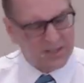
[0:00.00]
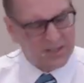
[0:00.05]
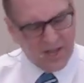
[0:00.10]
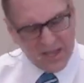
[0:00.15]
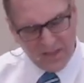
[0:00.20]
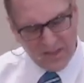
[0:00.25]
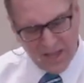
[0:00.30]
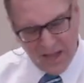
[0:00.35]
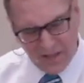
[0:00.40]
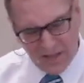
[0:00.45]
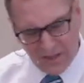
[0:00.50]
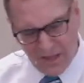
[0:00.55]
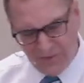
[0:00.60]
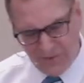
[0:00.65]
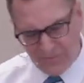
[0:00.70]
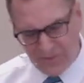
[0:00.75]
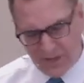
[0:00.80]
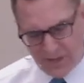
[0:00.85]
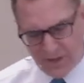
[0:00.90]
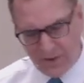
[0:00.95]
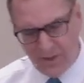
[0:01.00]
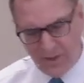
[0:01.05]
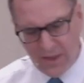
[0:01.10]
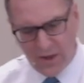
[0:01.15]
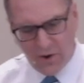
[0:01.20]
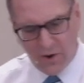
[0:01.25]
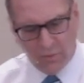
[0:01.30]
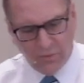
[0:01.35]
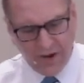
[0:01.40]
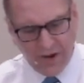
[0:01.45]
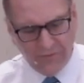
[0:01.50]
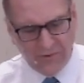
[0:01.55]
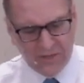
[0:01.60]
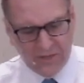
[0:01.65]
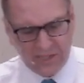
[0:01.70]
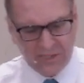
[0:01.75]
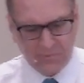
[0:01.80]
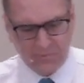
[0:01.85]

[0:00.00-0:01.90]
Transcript: And I, I love the reference